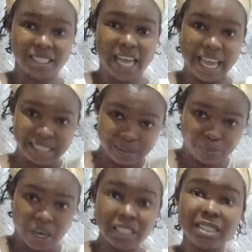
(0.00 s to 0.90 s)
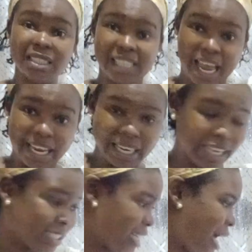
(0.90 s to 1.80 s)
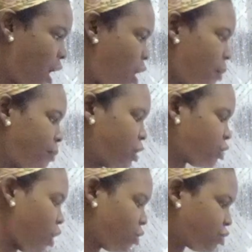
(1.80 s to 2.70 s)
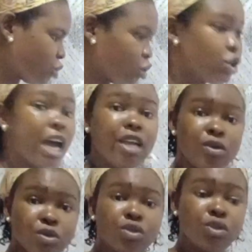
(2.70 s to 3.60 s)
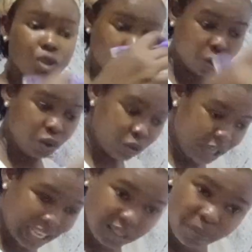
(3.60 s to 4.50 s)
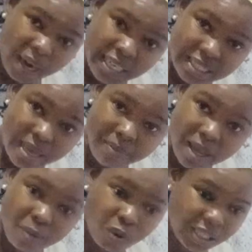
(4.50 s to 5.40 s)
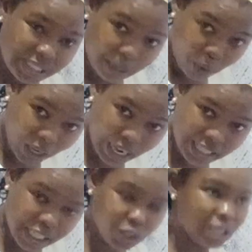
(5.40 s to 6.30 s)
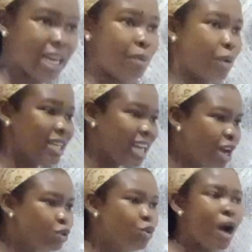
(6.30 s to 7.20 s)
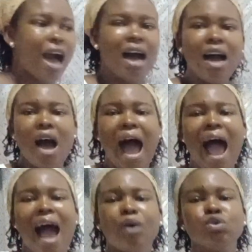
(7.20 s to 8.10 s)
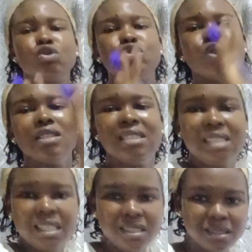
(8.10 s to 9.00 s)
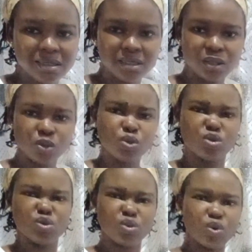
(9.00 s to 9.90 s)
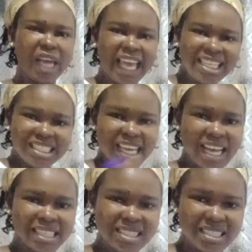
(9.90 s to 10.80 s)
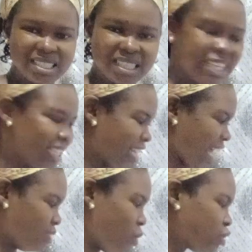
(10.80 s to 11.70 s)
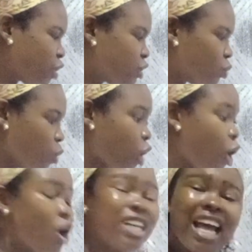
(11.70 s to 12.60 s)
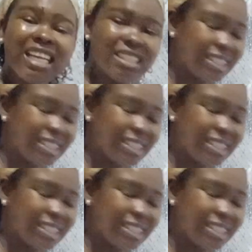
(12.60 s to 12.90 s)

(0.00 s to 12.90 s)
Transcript: IT branch there in India. But also you can use, they are still bearing the same name or the same organization now, but now you are outsourcing to Indians. They are the ones going to work under the